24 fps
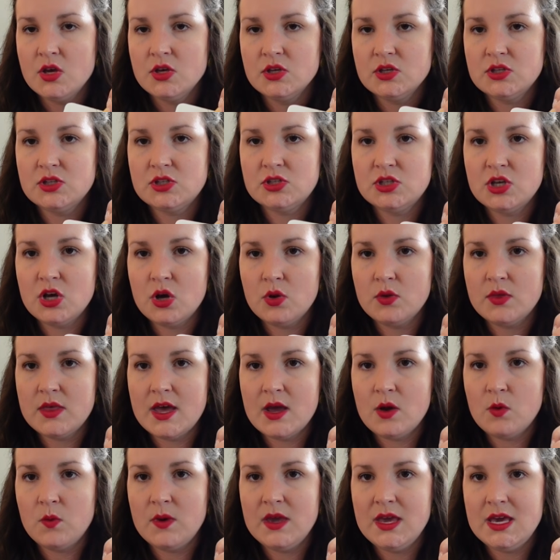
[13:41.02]
so
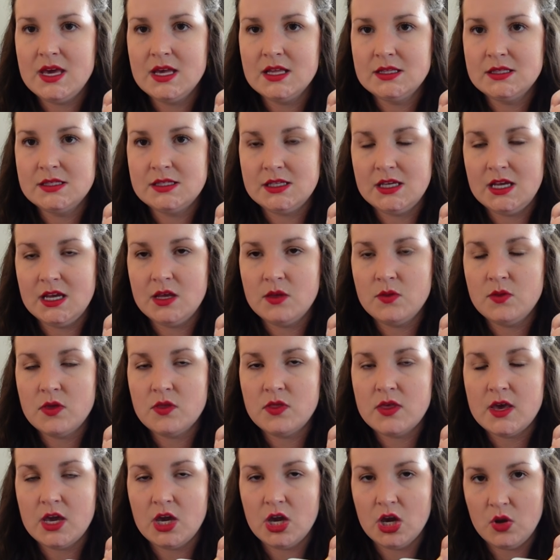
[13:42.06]
that we can see that
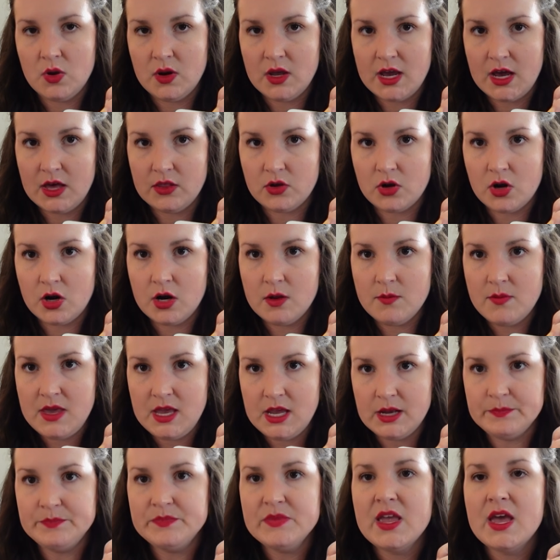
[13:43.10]
they go together on a
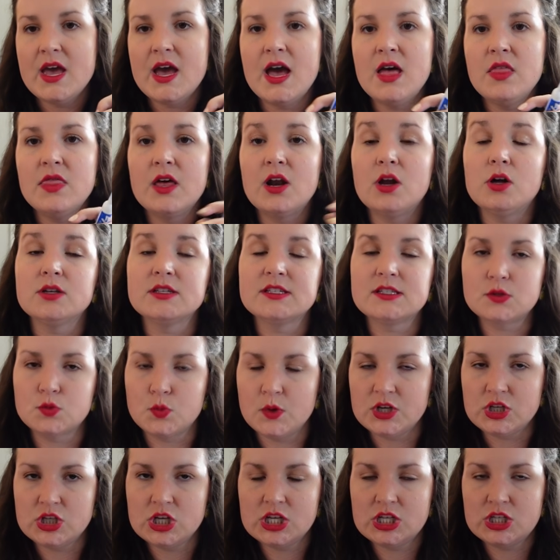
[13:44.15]
beat. And then I'll
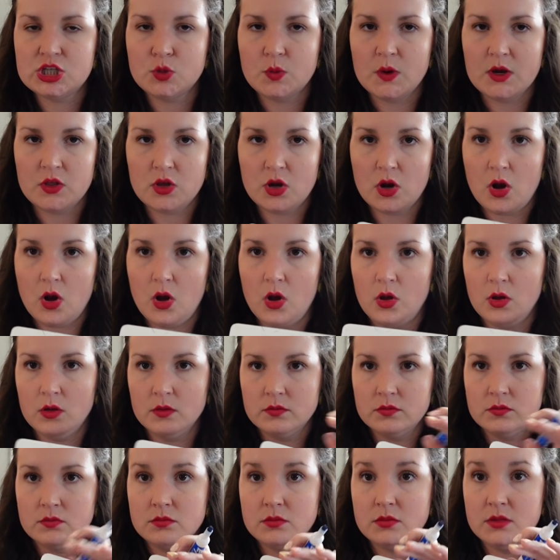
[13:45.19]
switch it to where they're
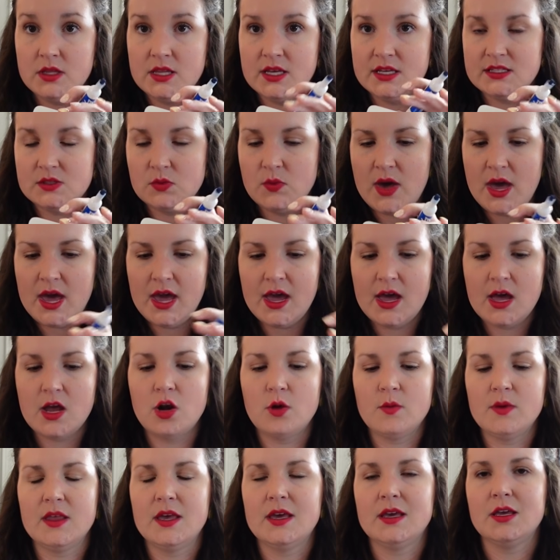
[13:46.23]
all this way and
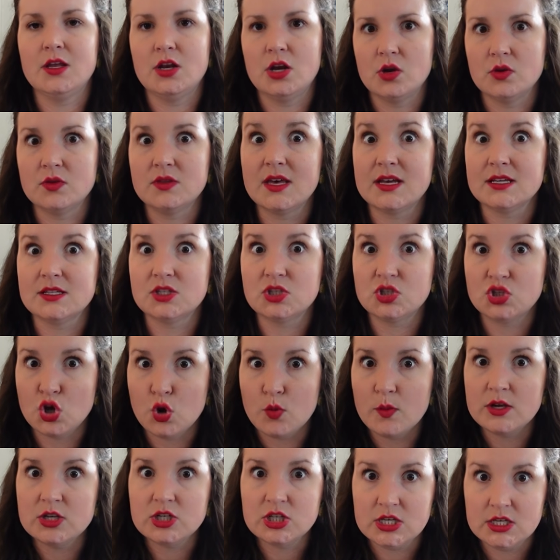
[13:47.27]
I'll be like, you know, that's so
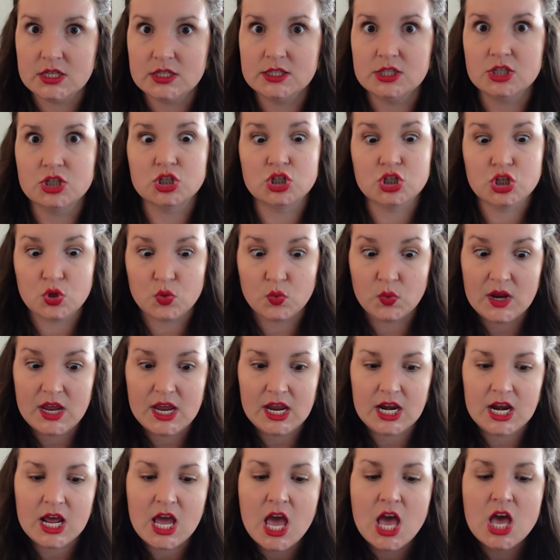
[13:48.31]
much easier to
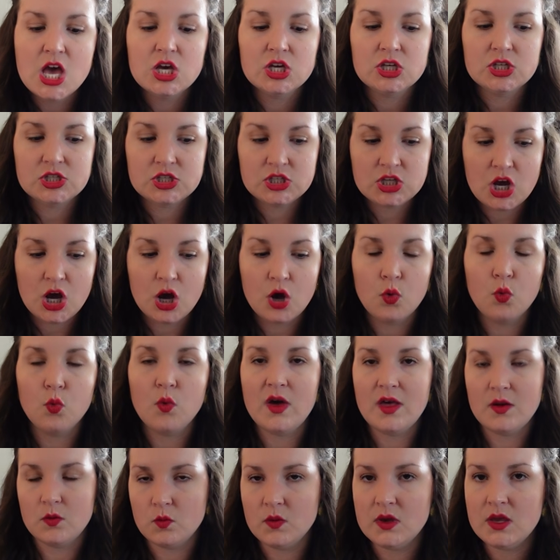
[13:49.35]
read. So
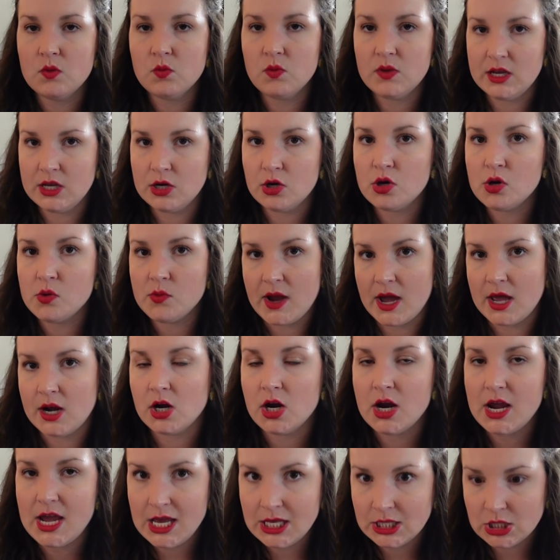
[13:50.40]
when we read or write
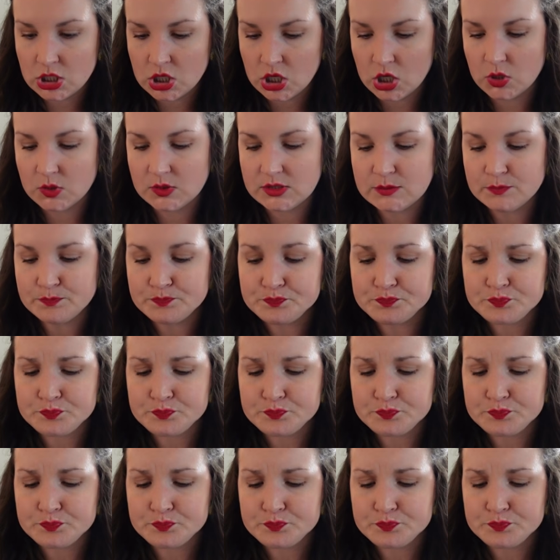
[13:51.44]
our eighth notes,